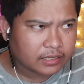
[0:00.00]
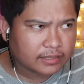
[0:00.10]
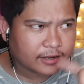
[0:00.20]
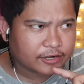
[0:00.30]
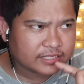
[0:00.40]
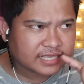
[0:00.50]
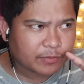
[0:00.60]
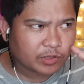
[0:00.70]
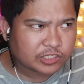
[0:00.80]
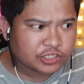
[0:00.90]
They're the
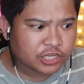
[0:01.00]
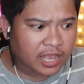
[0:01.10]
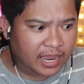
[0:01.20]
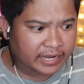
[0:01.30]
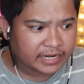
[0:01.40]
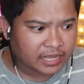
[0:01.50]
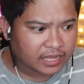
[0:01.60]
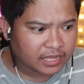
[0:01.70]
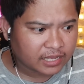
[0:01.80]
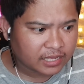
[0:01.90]
same with China,
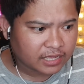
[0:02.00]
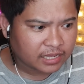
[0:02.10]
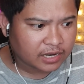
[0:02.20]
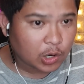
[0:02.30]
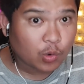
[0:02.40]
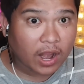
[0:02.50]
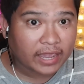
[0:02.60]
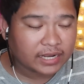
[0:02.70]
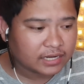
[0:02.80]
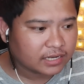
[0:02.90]

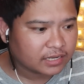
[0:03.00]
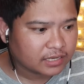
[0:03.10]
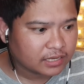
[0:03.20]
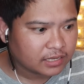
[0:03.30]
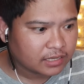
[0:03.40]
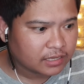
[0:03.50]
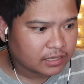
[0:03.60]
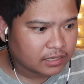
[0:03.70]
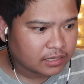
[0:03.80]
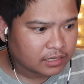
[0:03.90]
right?
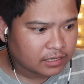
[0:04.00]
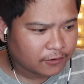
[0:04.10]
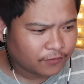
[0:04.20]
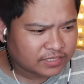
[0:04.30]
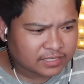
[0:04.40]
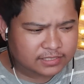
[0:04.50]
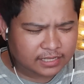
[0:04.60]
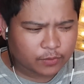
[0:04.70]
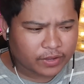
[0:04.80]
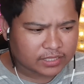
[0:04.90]
No, that's the
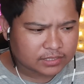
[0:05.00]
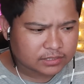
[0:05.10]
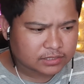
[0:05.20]
silhouette.